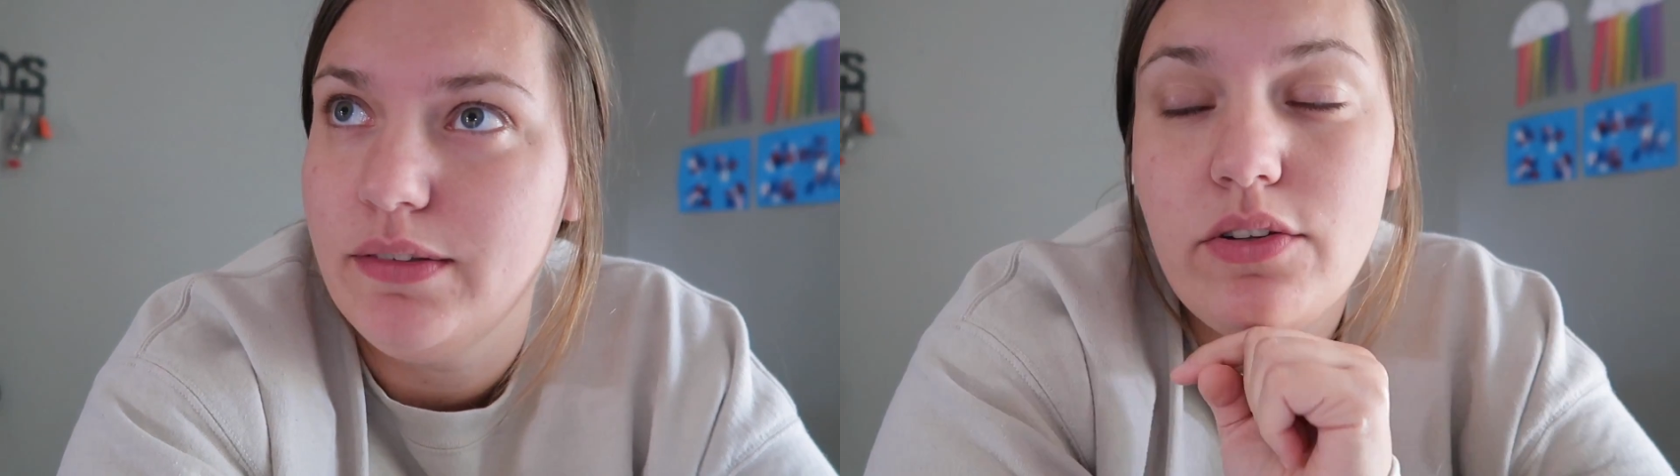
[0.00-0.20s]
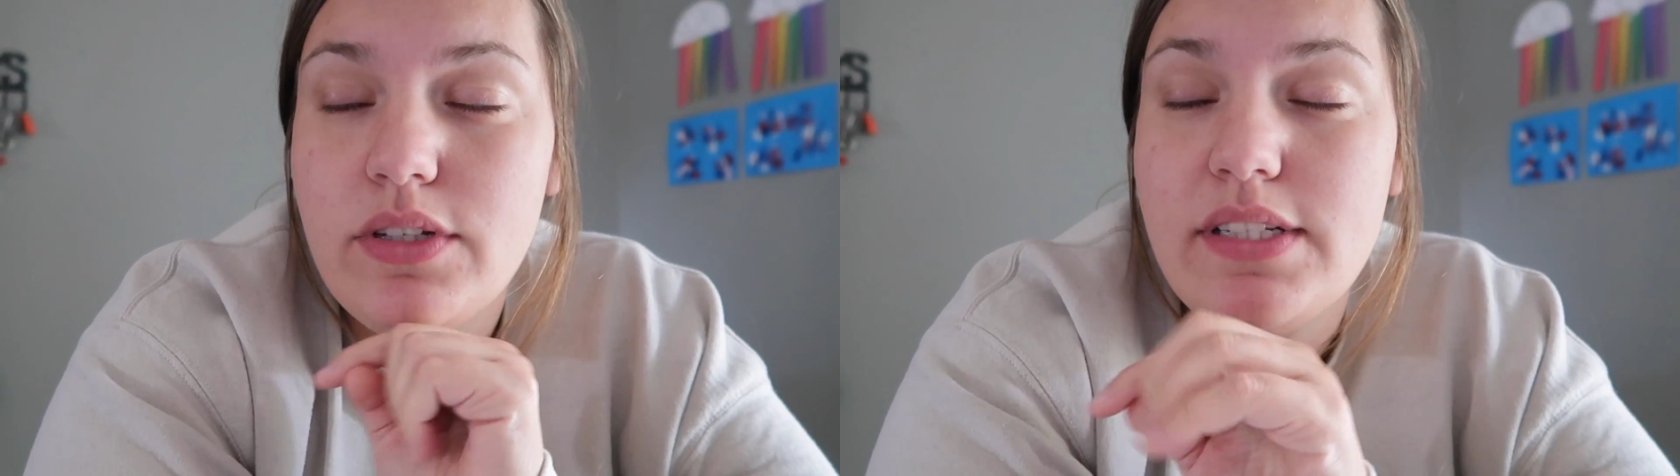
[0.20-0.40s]
I
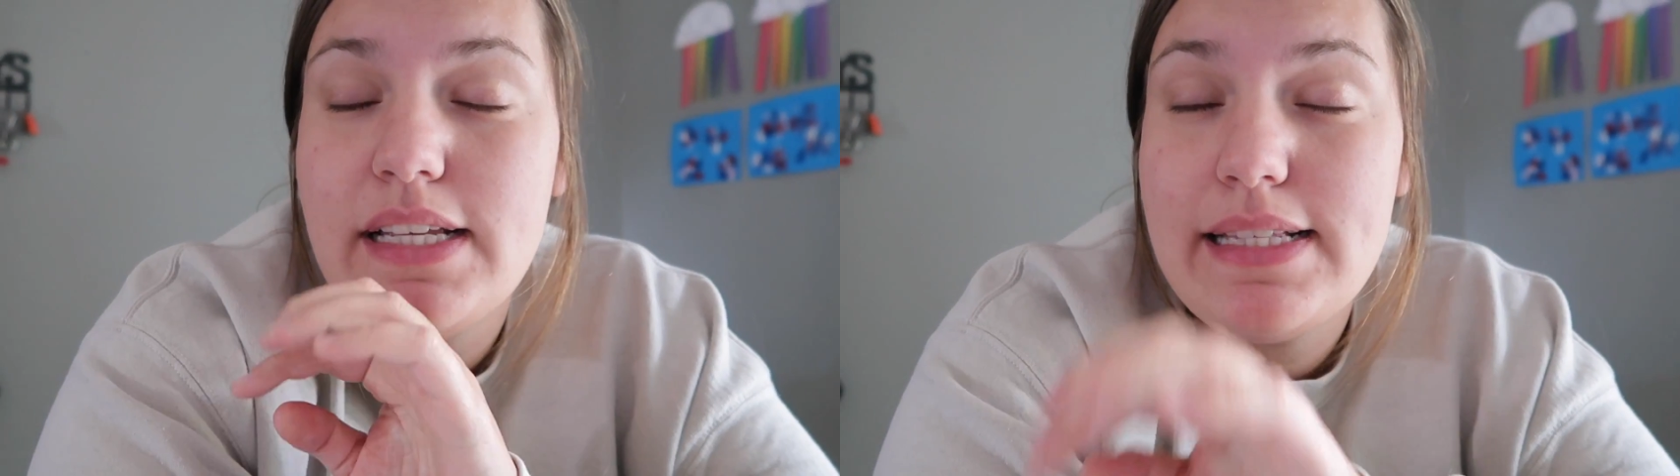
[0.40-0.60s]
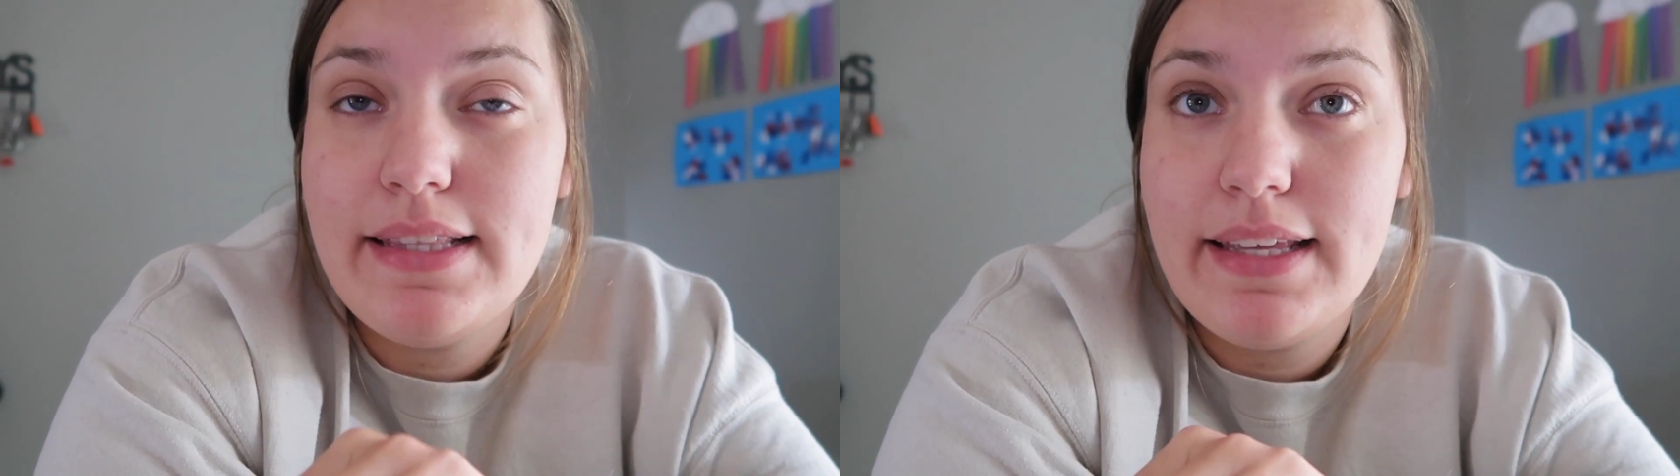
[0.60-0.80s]
know this
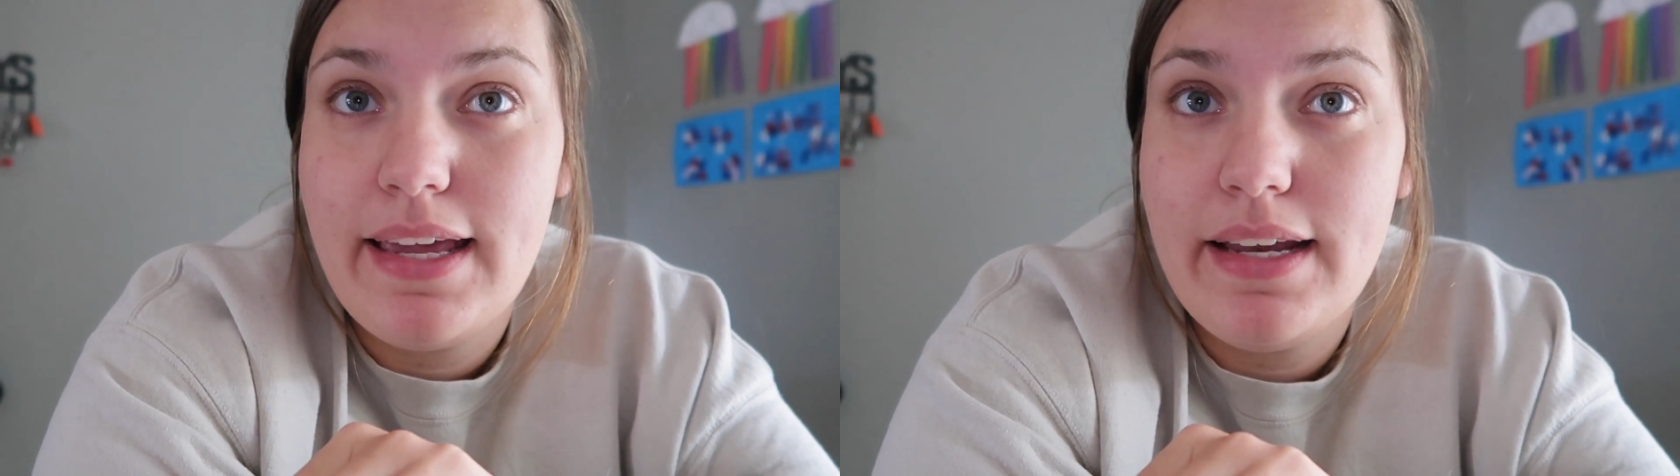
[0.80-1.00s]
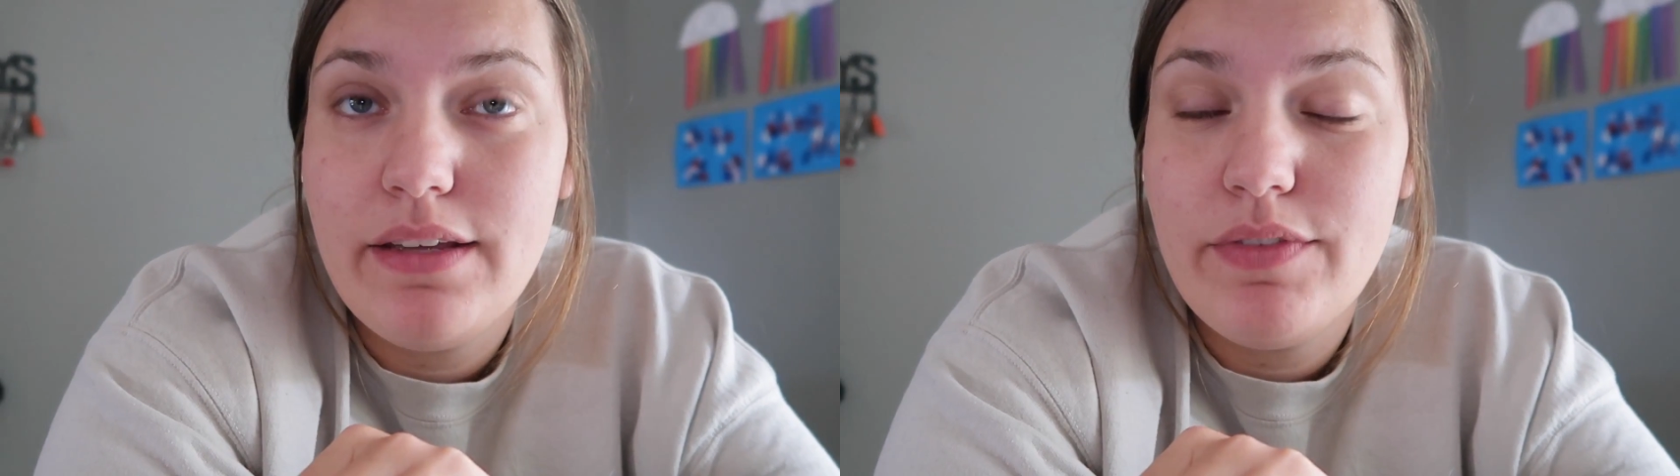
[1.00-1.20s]
isn't the
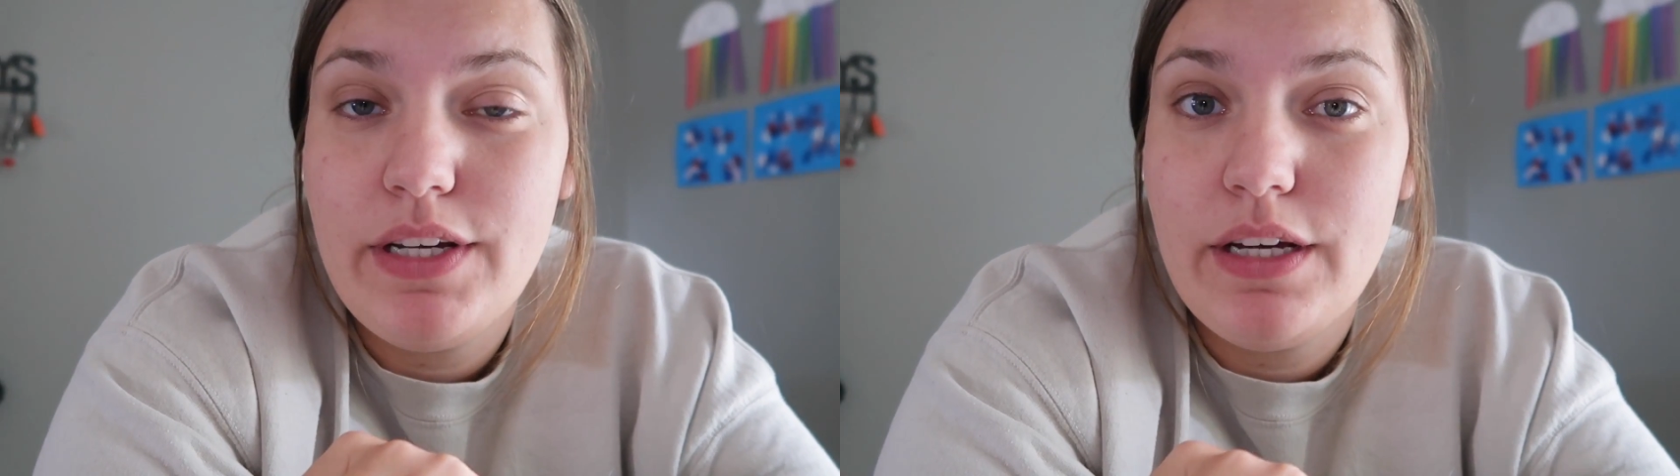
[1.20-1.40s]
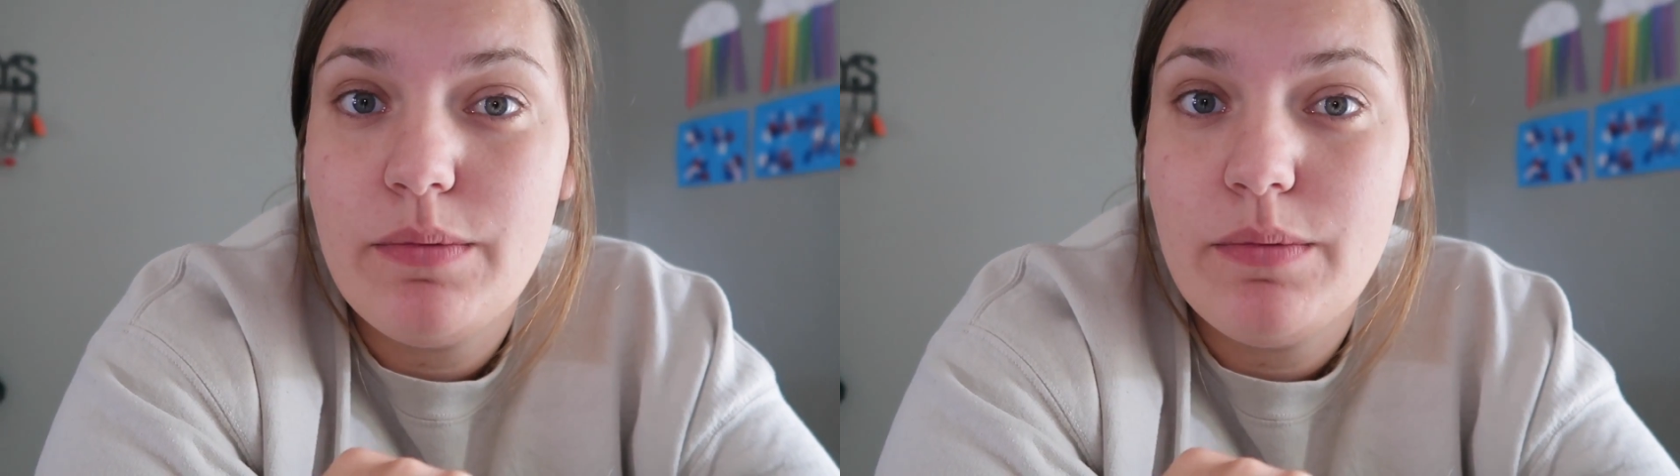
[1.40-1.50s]
canning video,